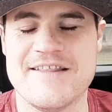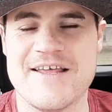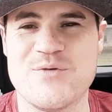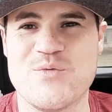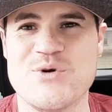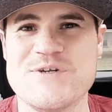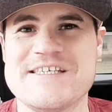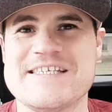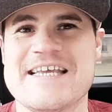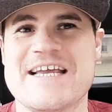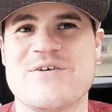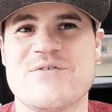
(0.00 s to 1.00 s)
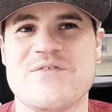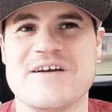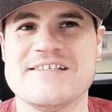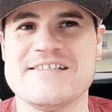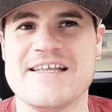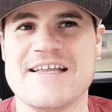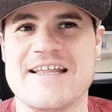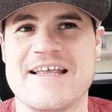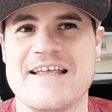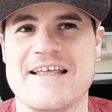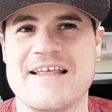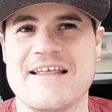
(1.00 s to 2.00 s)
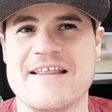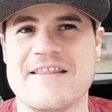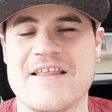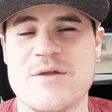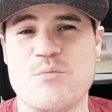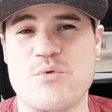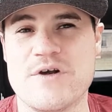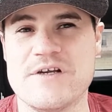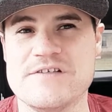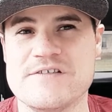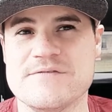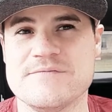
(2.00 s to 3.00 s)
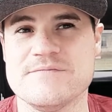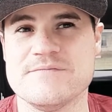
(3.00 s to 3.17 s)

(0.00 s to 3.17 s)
That word sacrifice, that brings